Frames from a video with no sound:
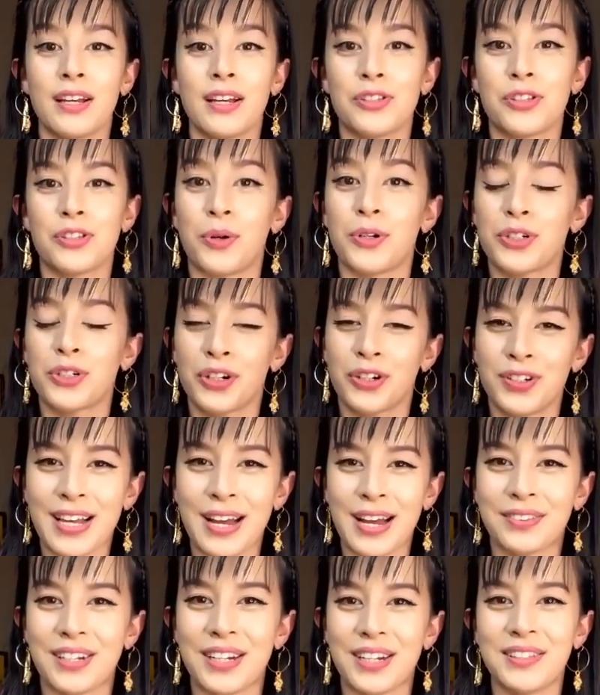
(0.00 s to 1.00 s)
So it turns
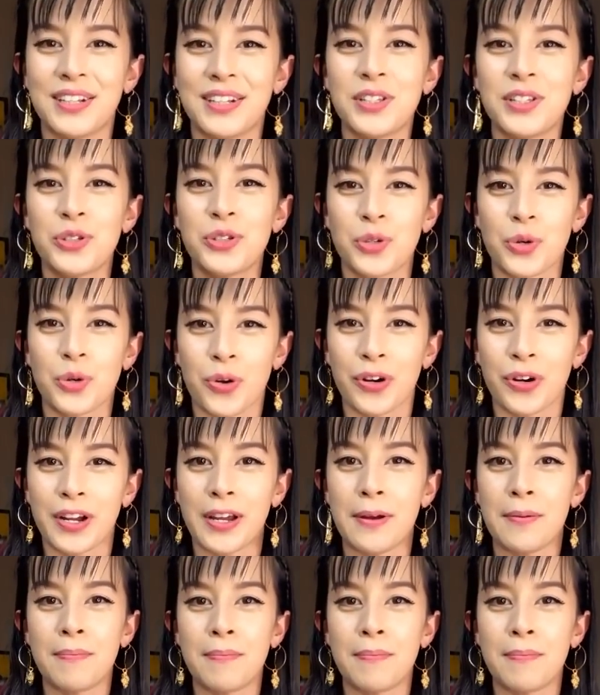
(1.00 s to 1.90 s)
out that in this story,